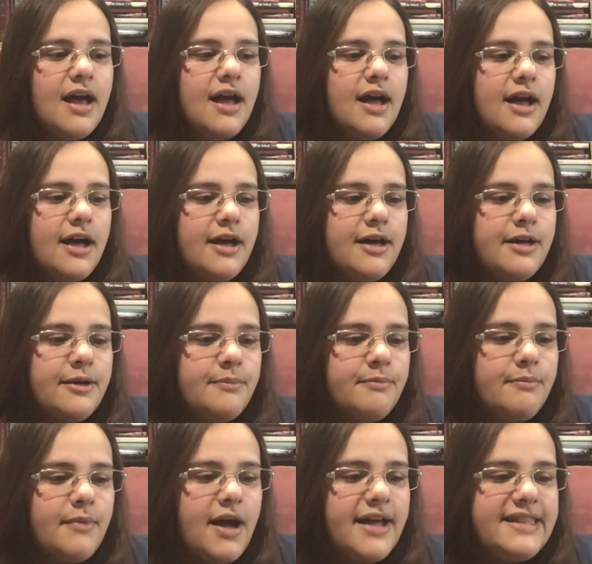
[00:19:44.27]

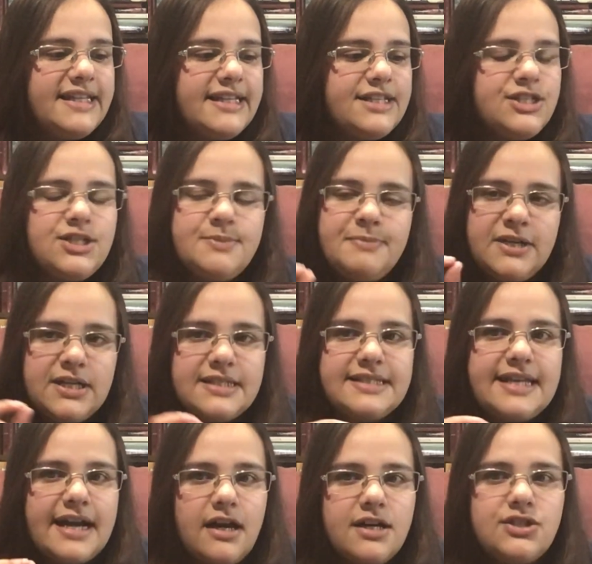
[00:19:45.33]
I think it's just because
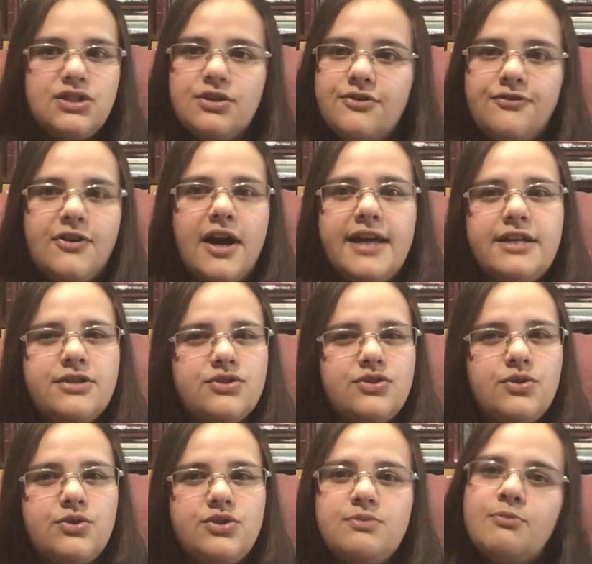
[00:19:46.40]
they are so fine and so
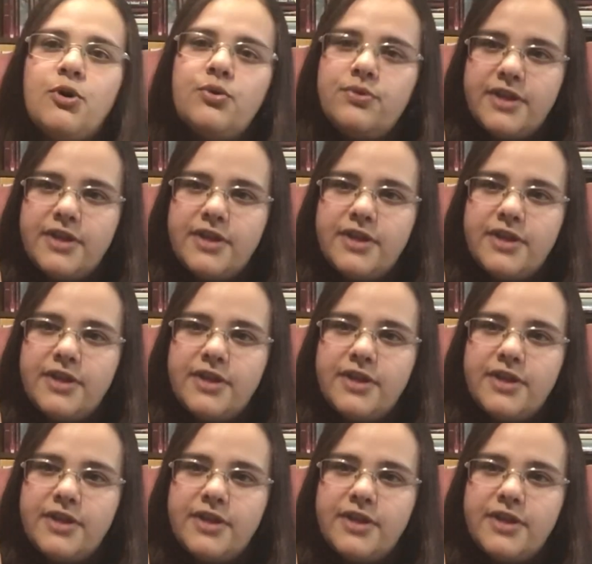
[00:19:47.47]
small,